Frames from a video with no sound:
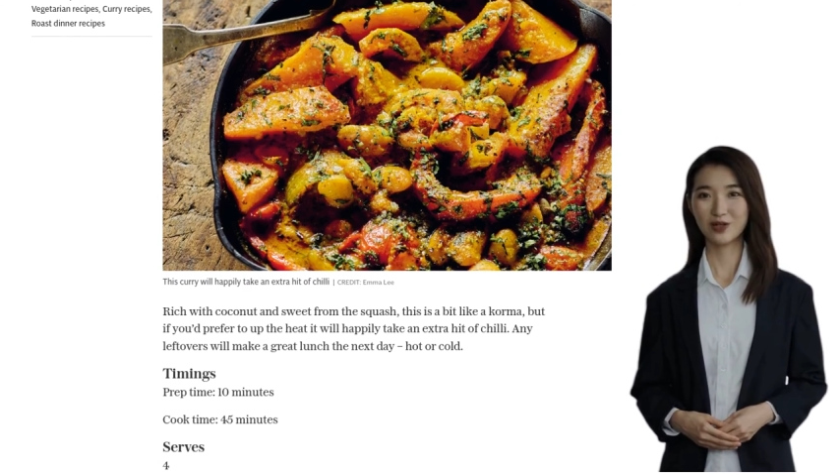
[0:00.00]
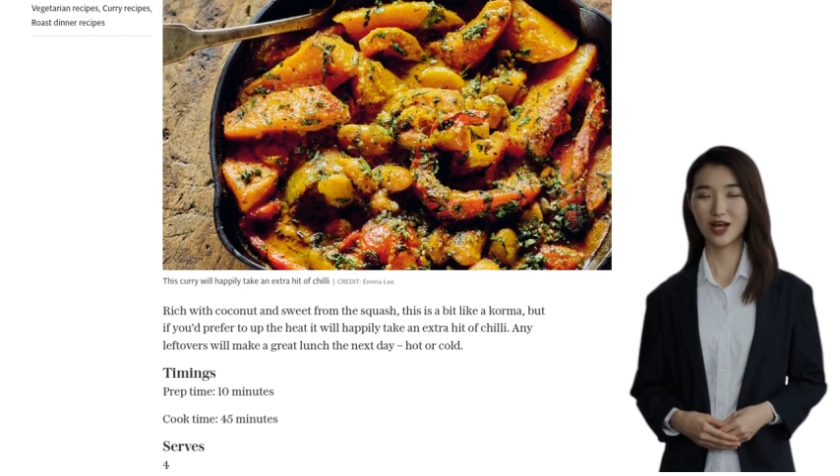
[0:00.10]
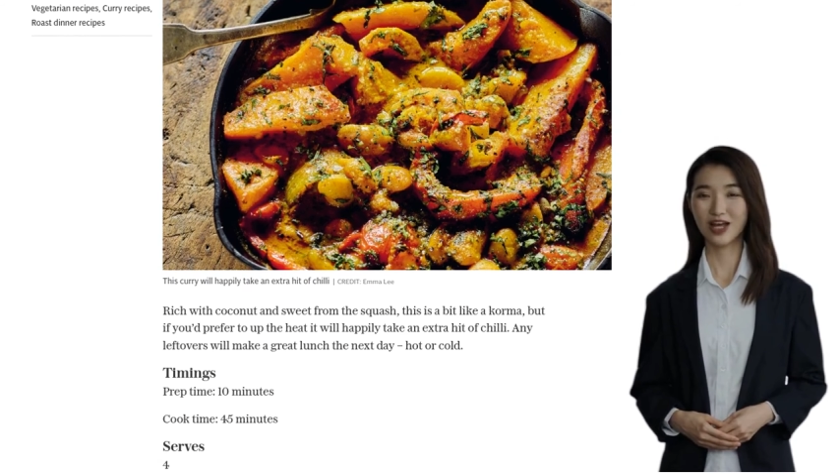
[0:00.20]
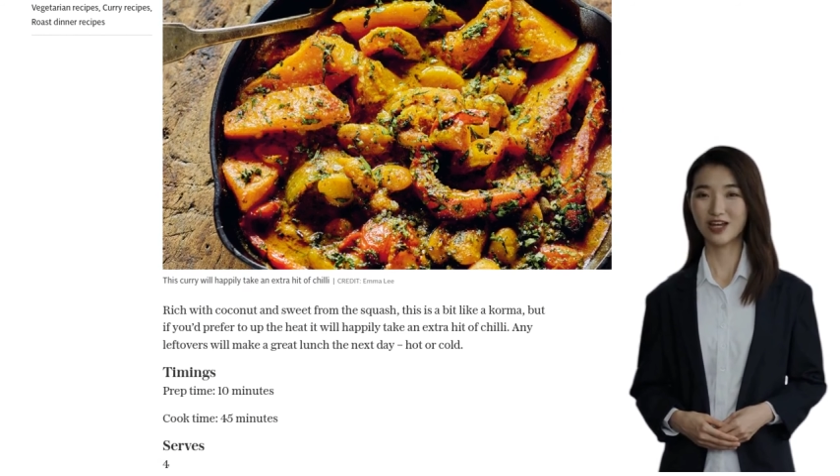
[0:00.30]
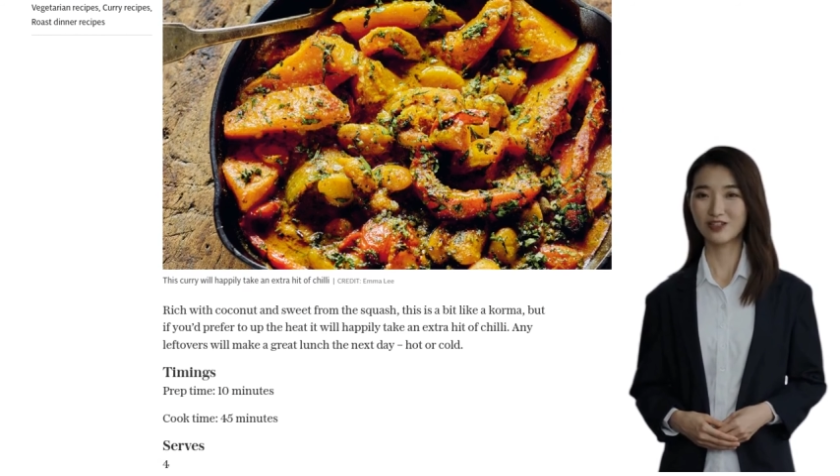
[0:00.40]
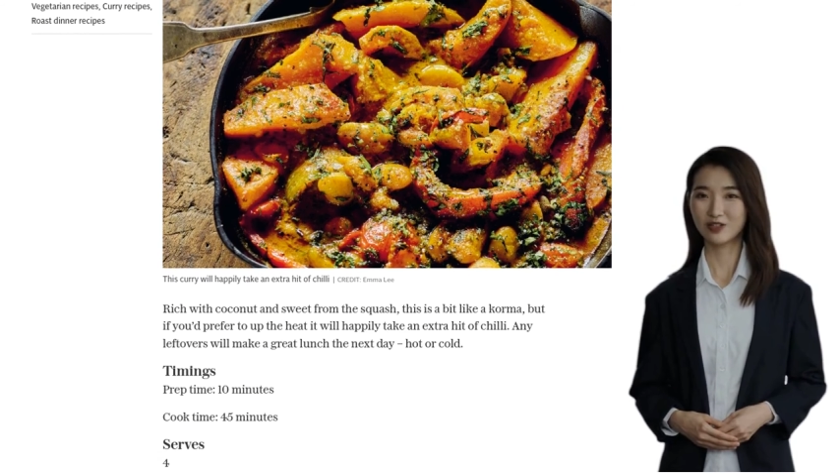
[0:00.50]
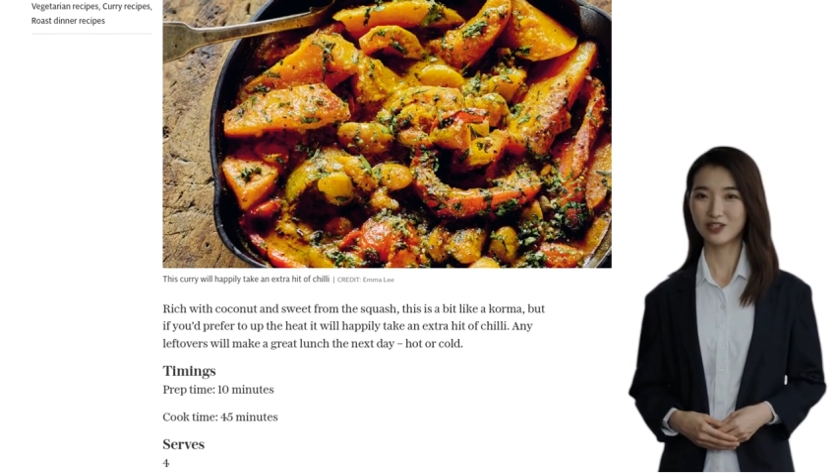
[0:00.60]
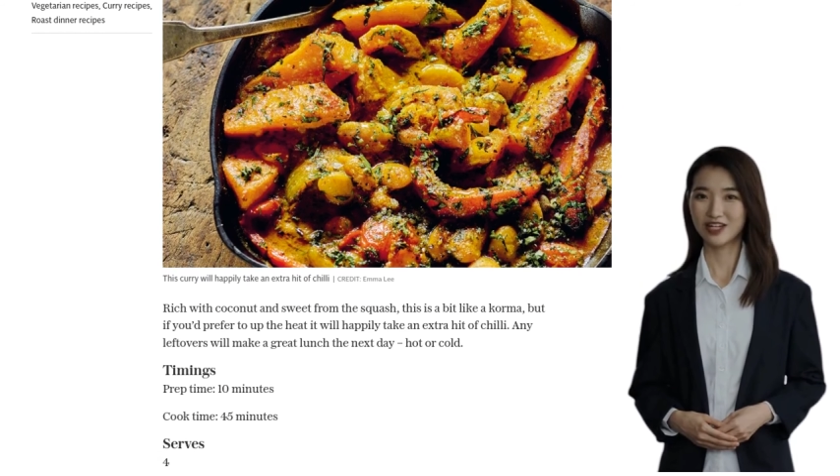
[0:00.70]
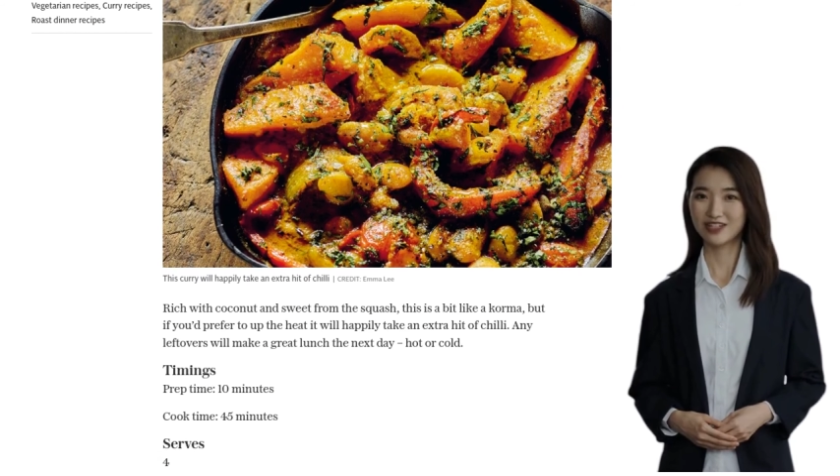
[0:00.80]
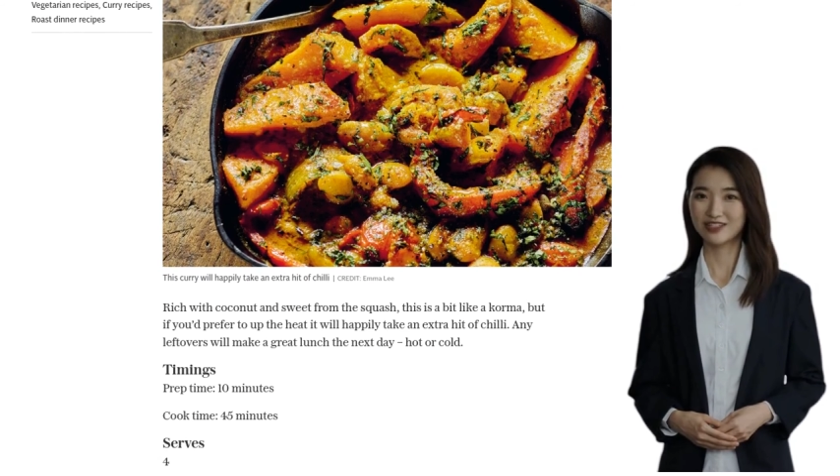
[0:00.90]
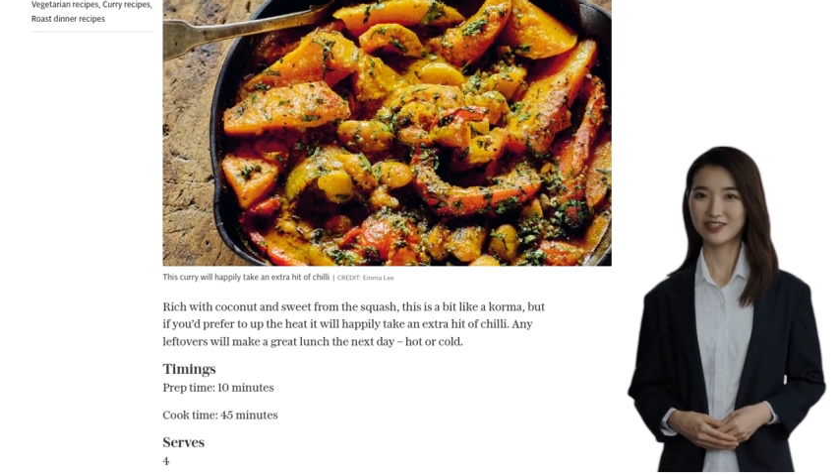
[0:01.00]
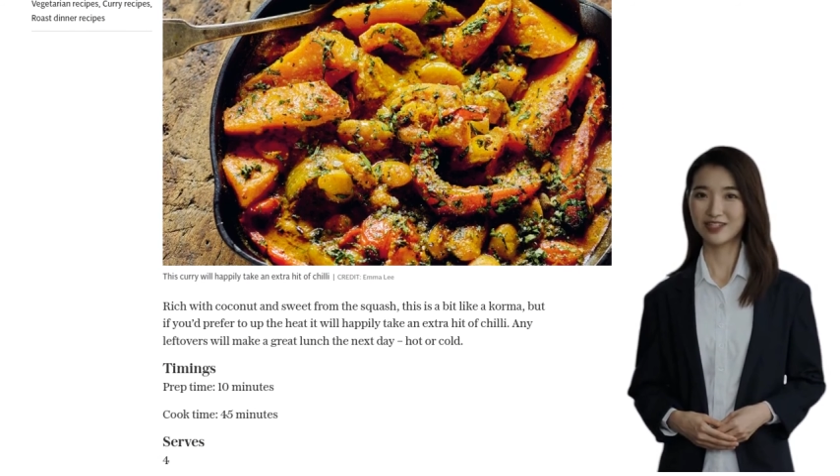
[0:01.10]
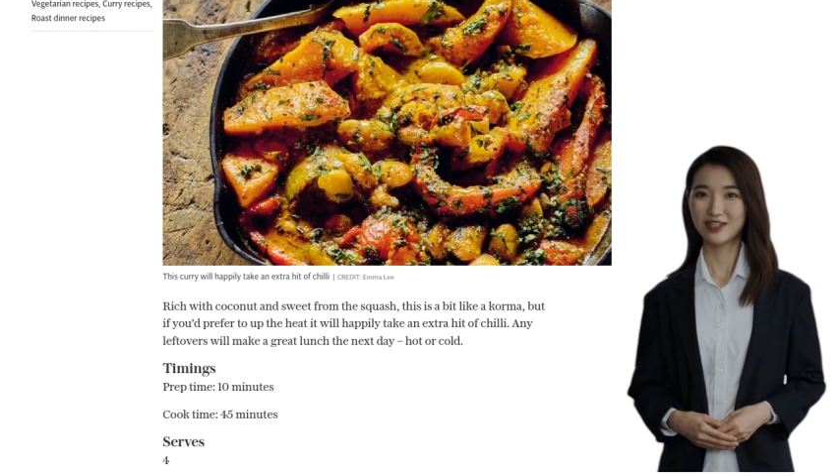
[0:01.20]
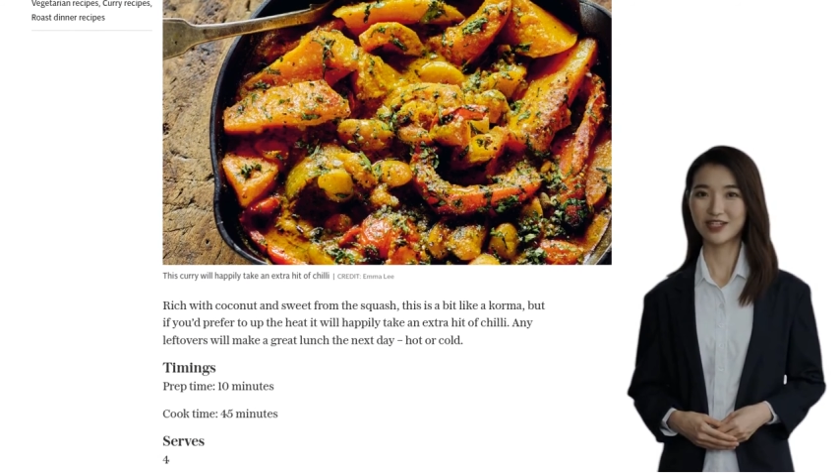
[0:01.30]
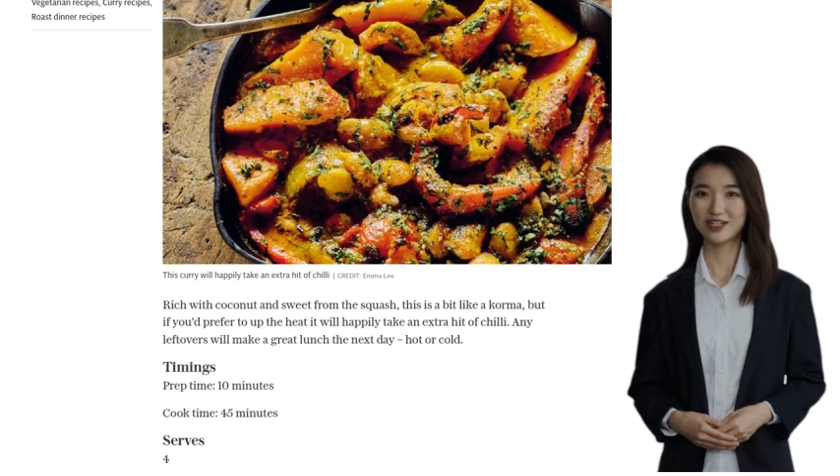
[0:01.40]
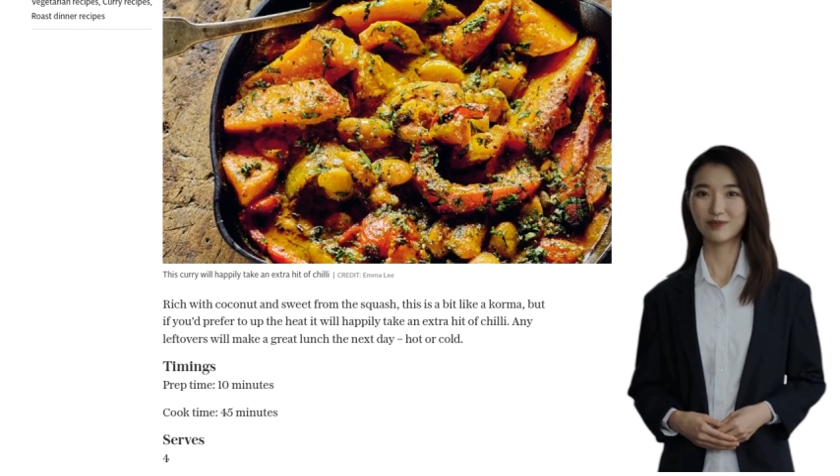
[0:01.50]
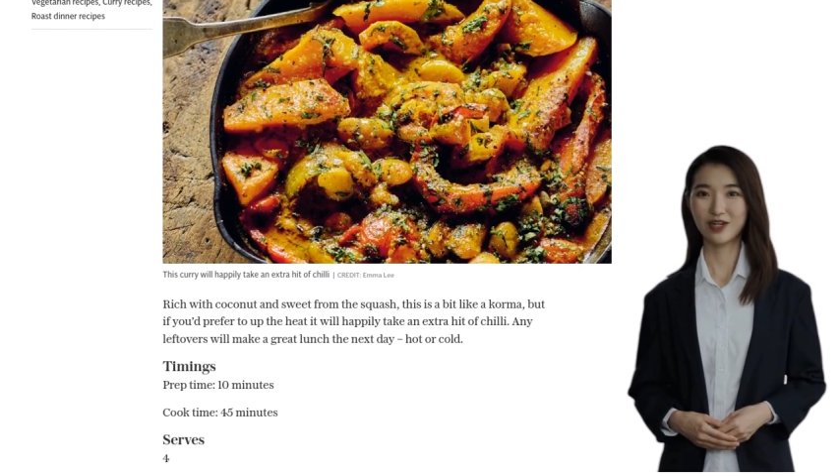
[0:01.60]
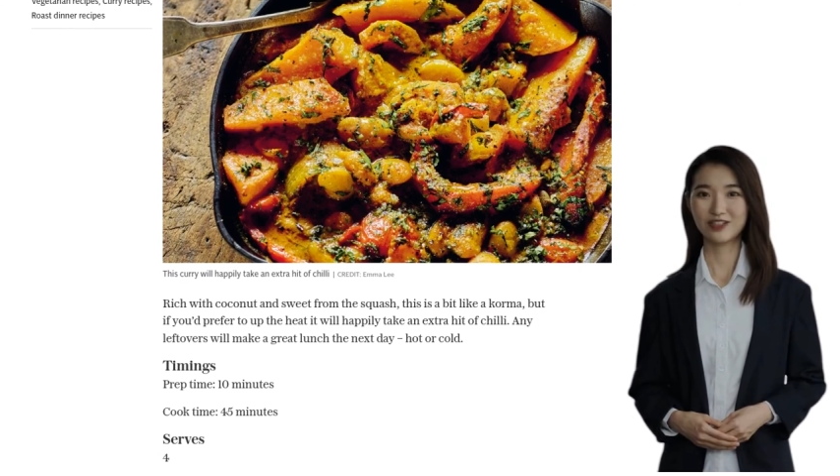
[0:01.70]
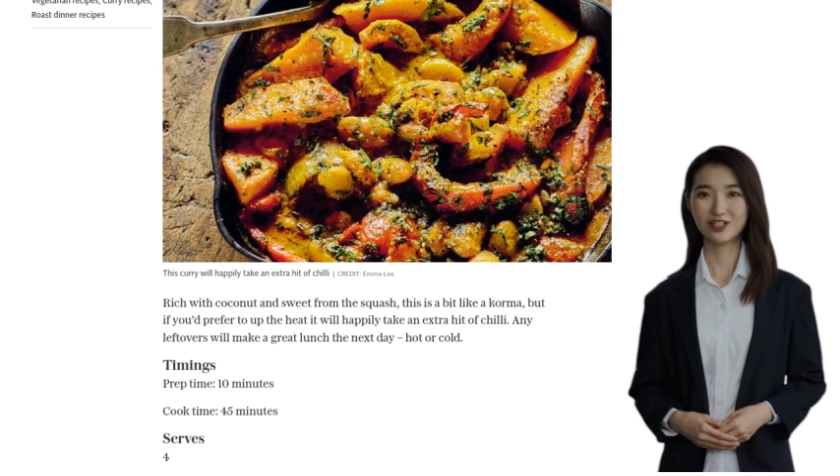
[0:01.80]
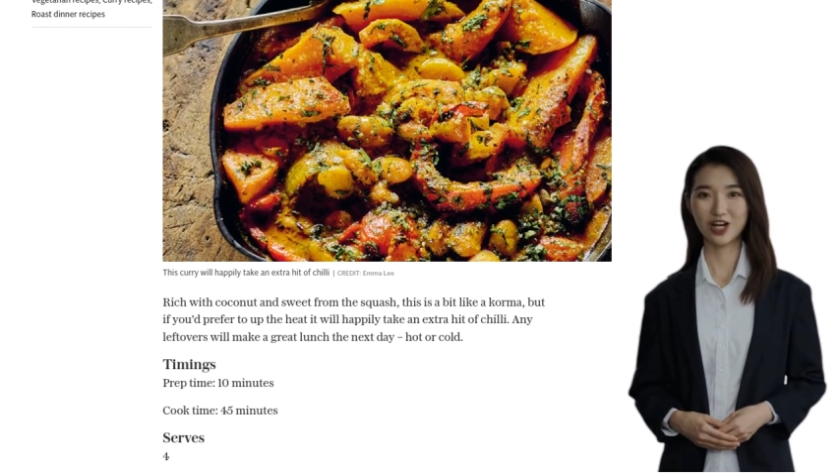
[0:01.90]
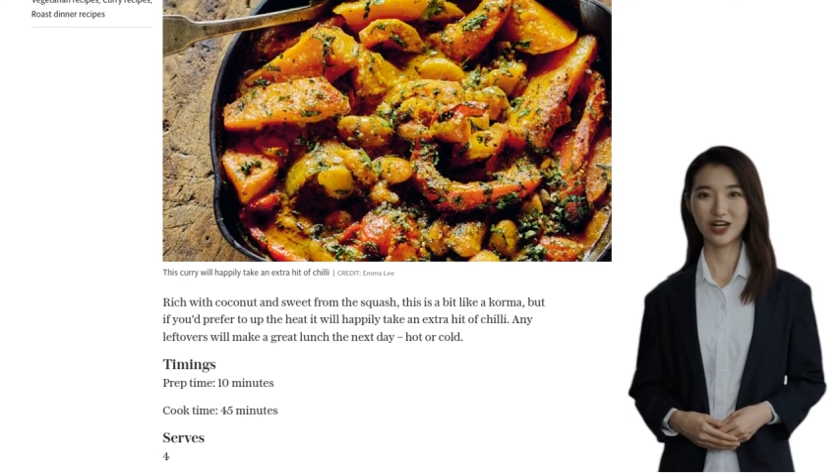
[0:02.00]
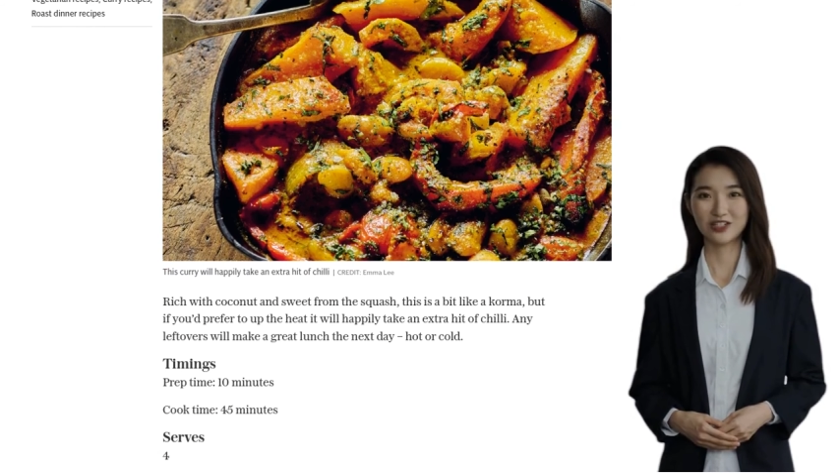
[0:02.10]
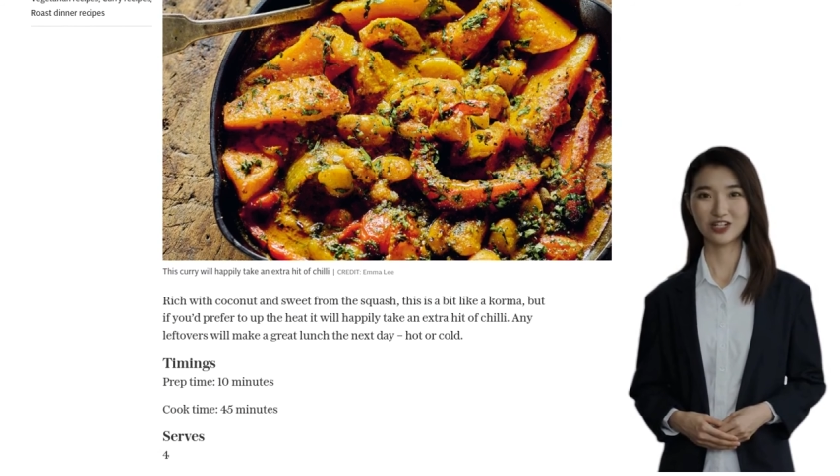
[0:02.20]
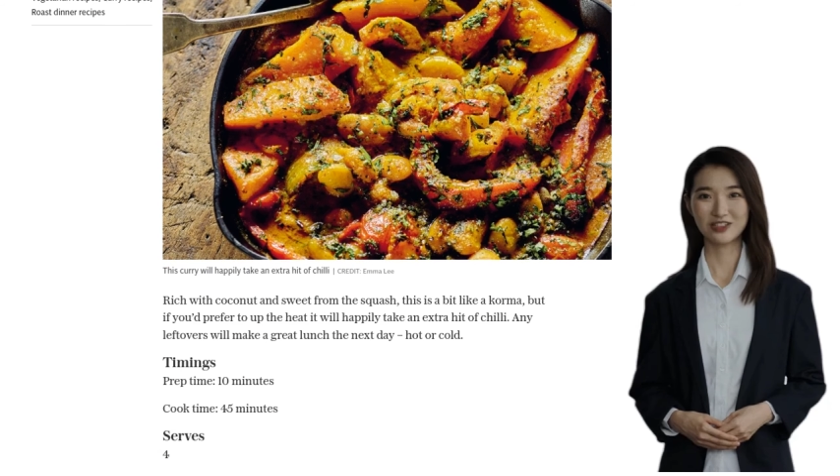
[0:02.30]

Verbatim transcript: drained and rinsed, and 2 red peppers,